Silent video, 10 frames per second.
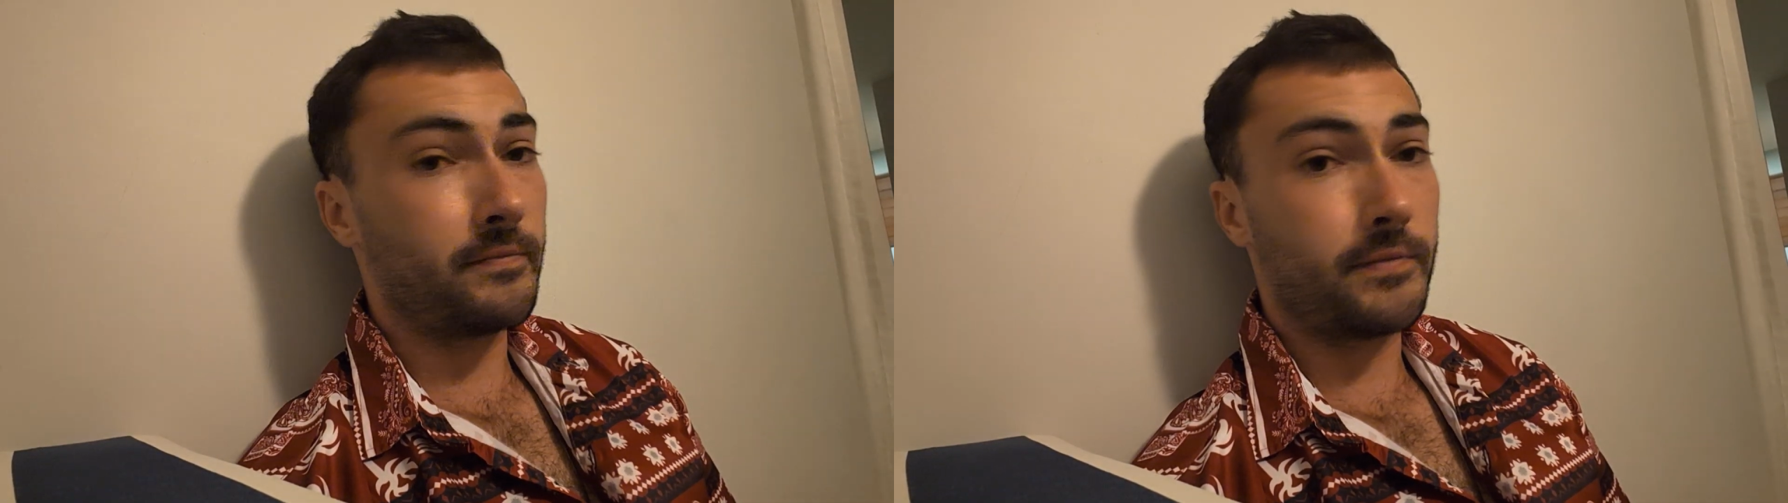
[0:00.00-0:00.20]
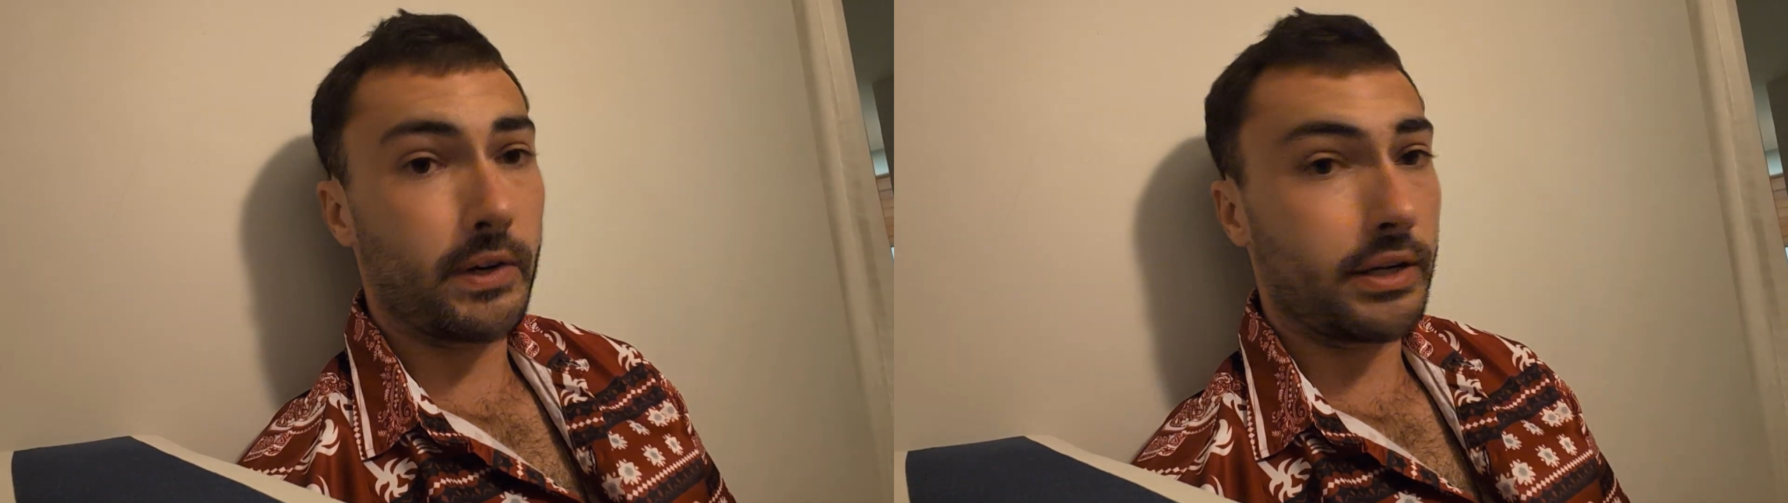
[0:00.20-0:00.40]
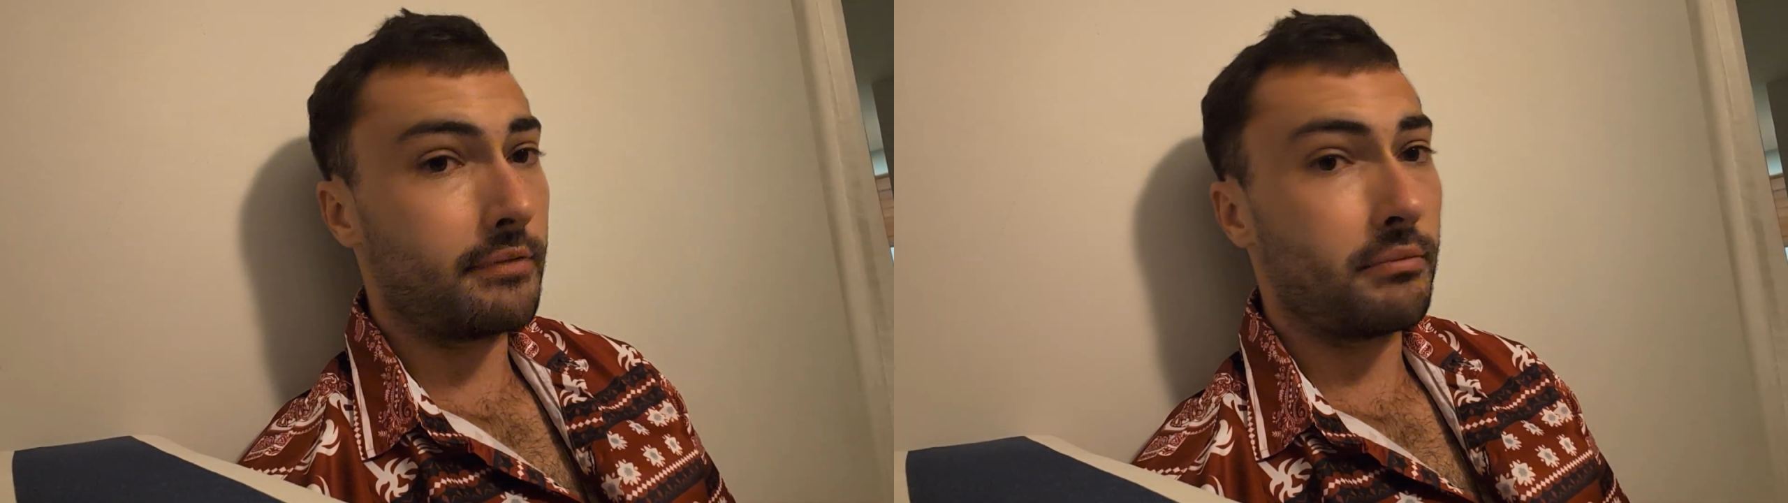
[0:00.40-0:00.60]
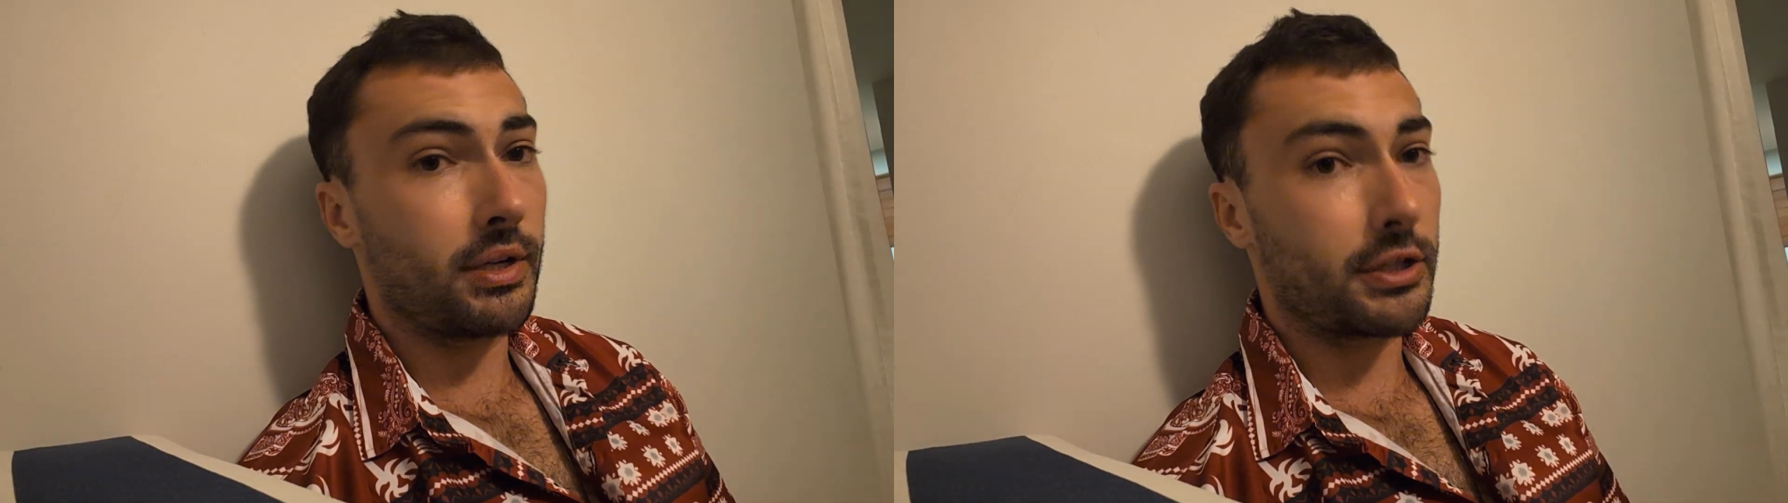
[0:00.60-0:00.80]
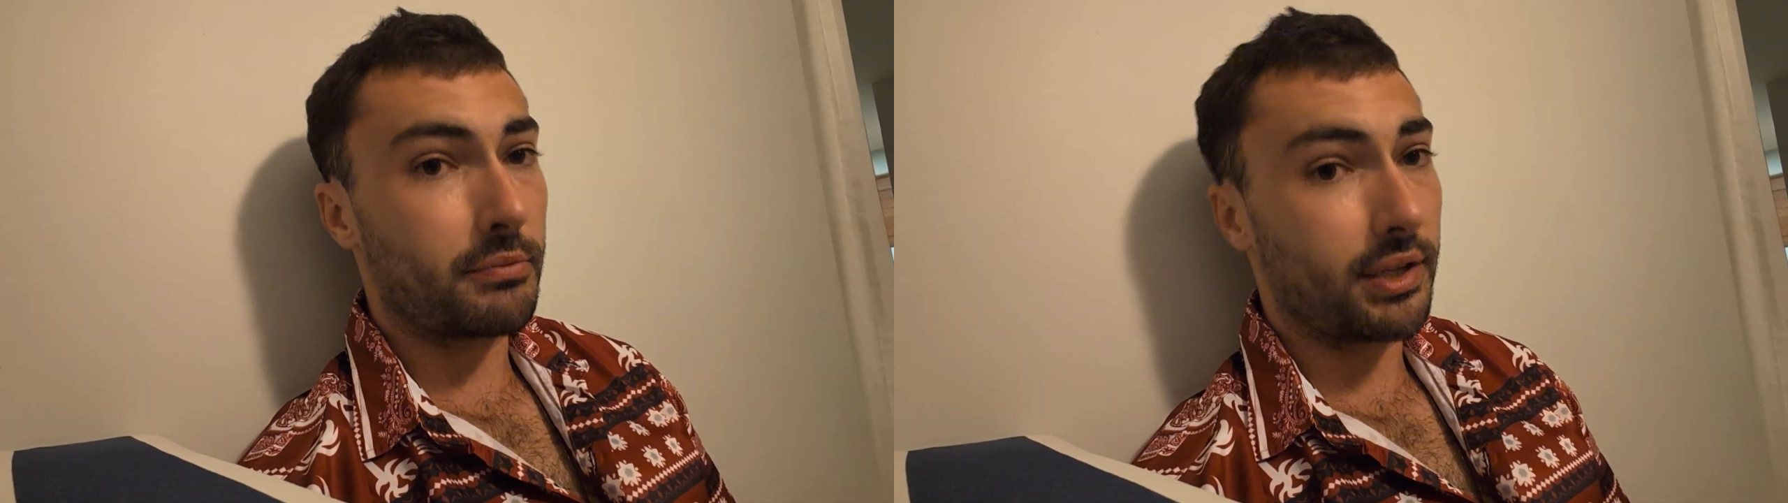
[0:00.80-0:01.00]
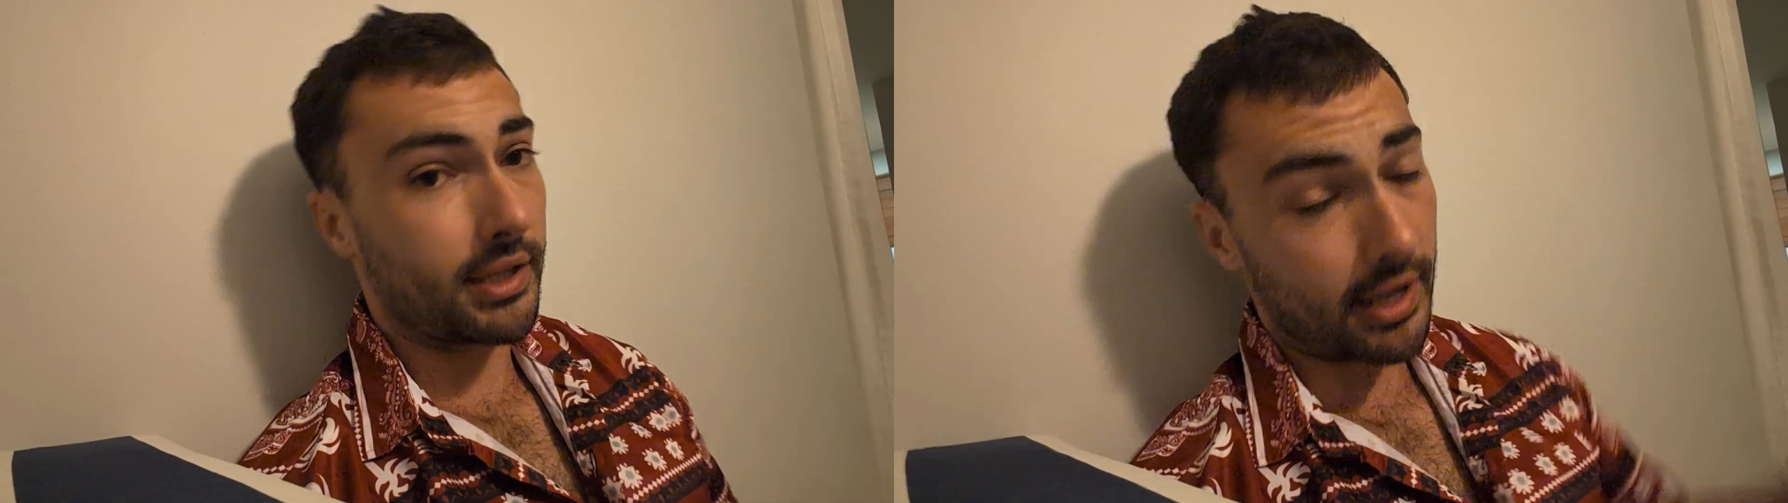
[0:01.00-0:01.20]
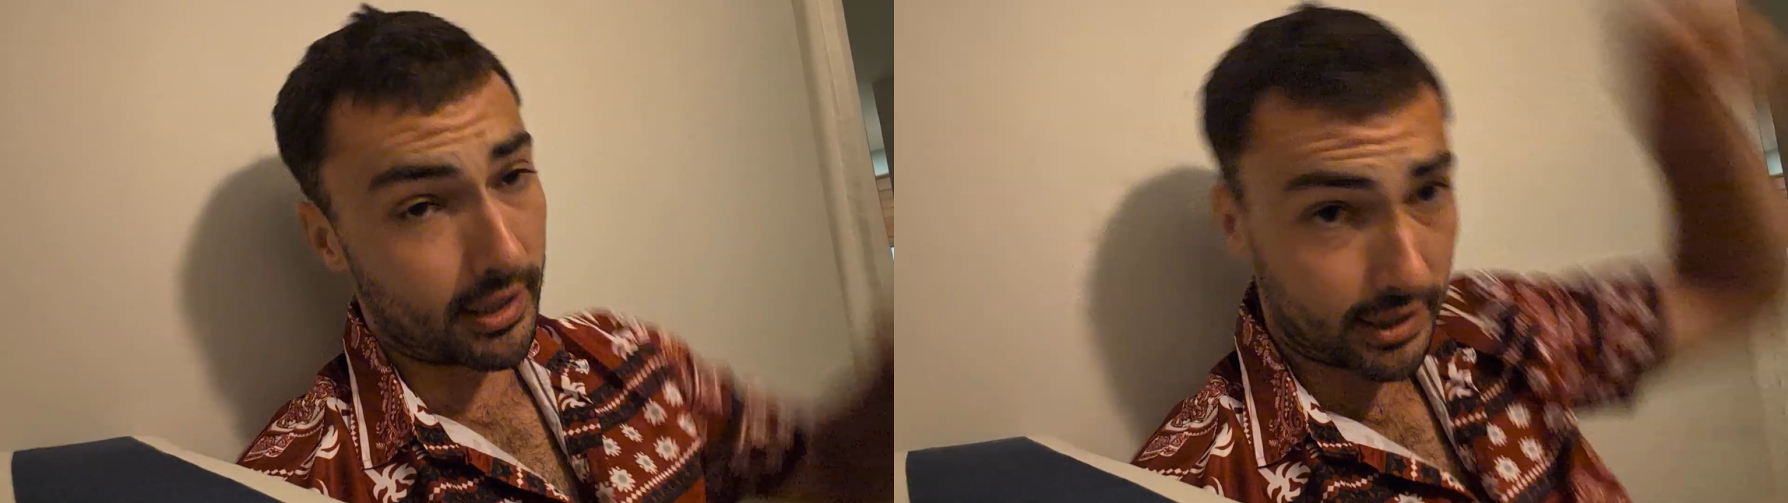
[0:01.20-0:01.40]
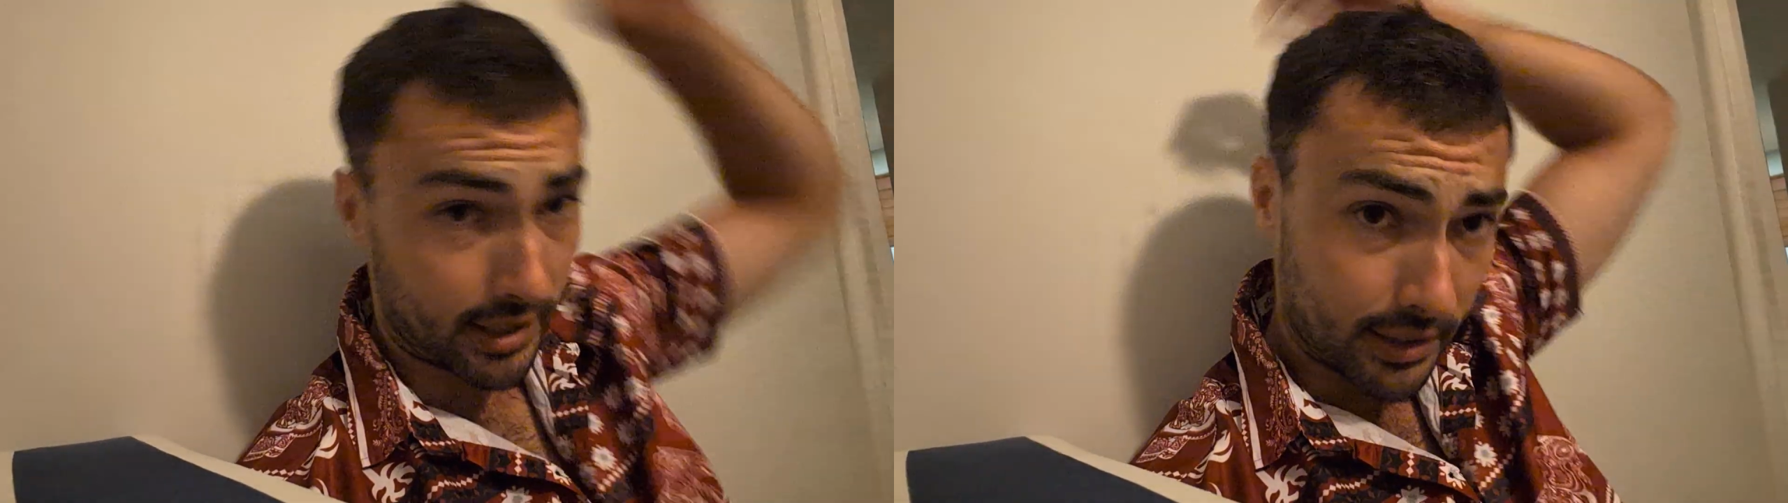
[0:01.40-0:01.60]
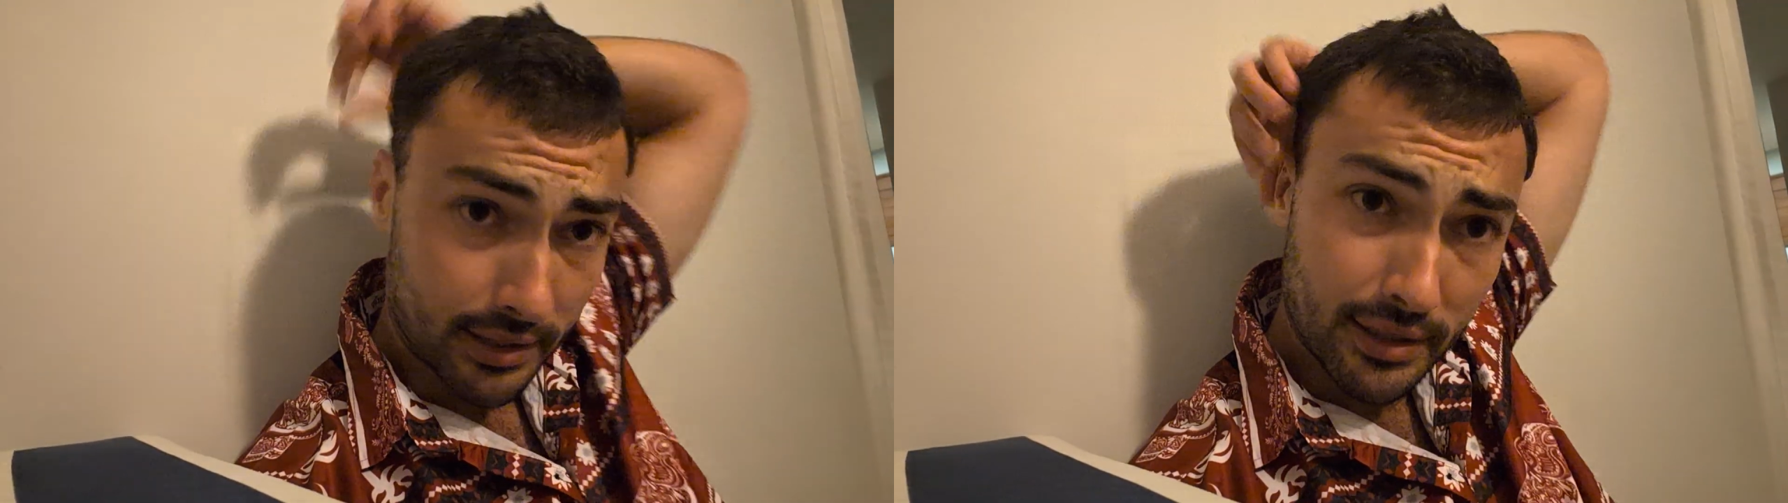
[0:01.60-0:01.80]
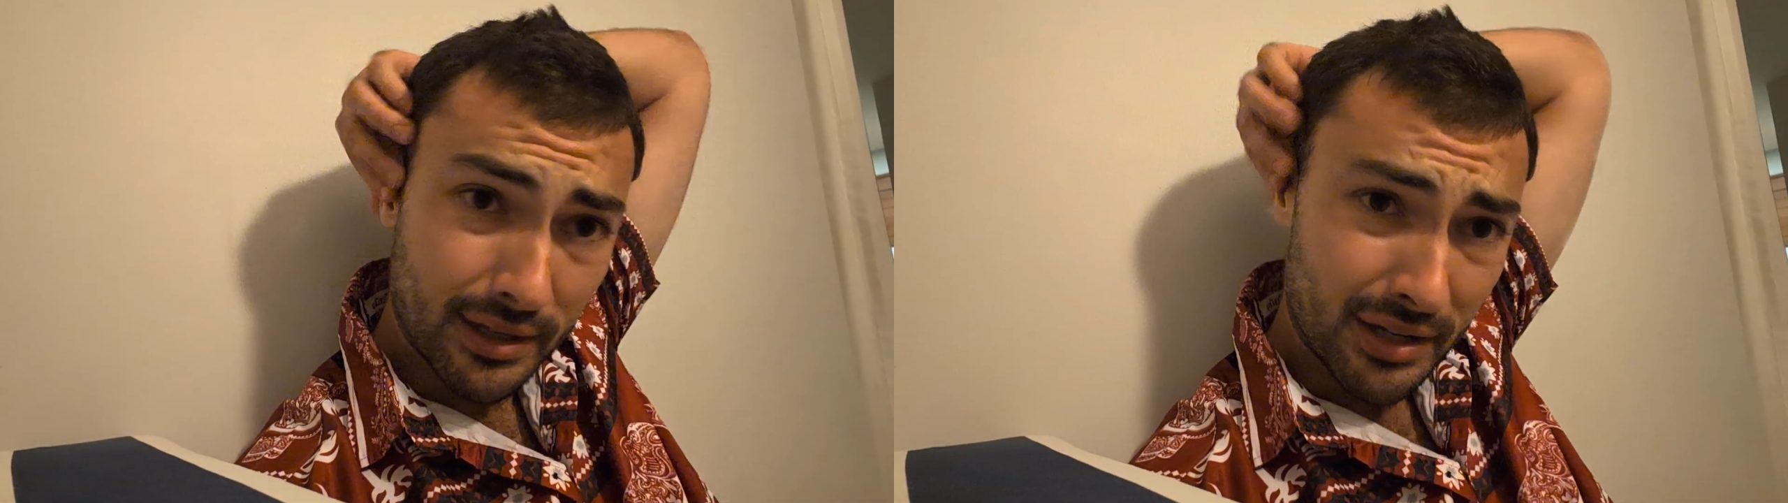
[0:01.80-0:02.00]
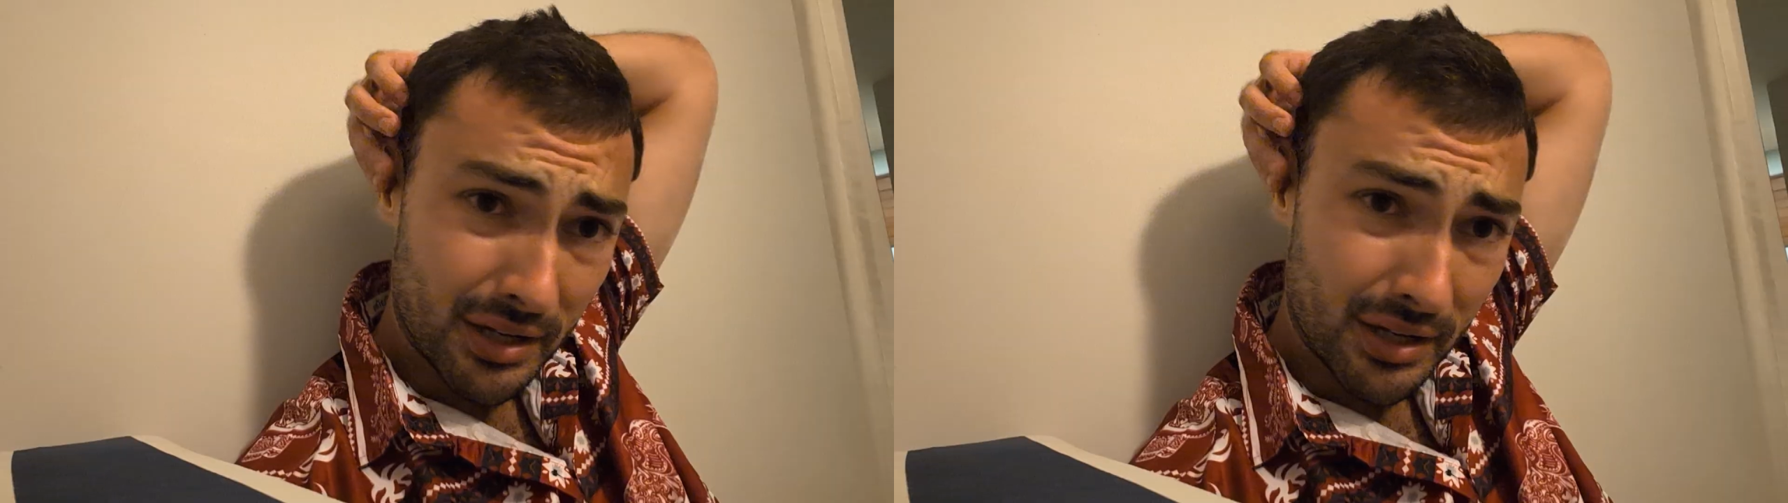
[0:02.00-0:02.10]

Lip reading: very much speaking out against